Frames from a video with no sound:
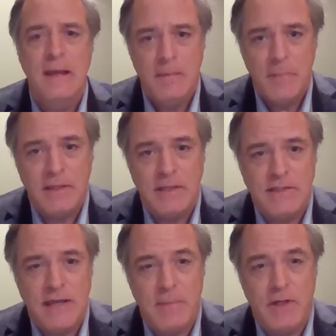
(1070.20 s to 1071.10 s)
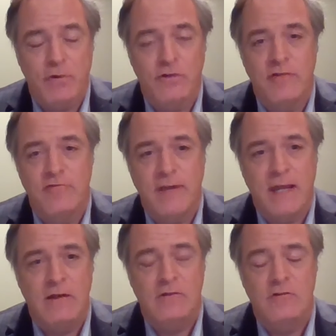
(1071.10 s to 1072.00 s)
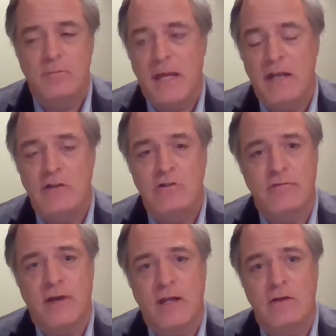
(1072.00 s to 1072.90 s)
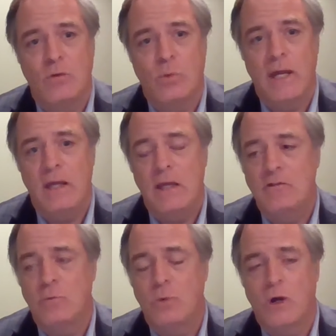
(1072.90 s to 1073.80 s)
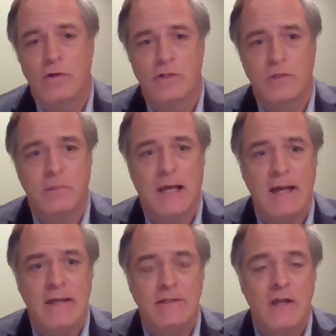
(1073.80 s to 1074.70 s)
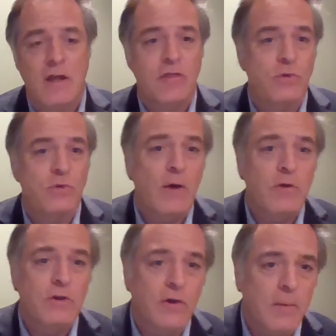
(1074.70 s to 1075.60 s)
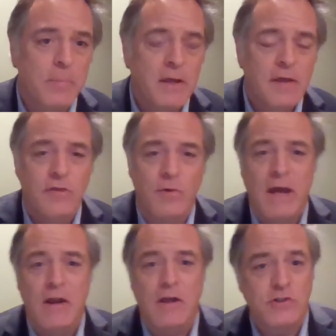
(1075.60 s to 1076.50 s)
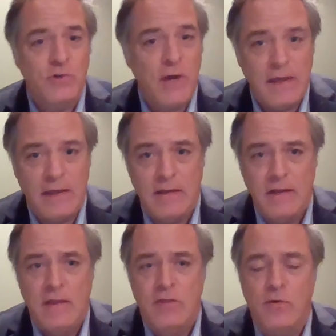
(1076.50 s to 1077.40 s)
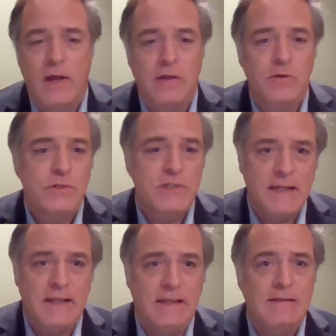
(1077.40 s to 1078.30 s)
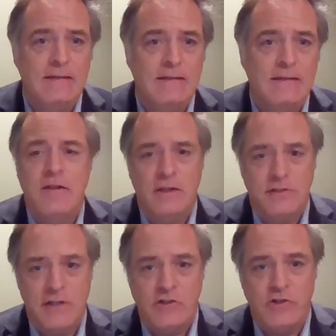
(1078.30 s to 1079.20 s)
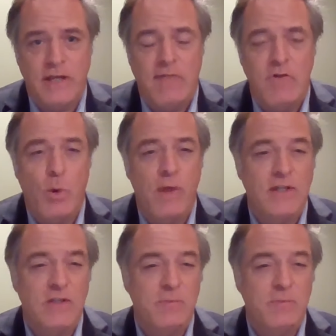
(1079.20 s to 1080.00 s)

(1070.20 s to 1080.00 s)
but these chemicals have managed, managed to find their way into water supplies throughout Europe, throughout Australia, throughout New Zealand, and essentially everywhere that's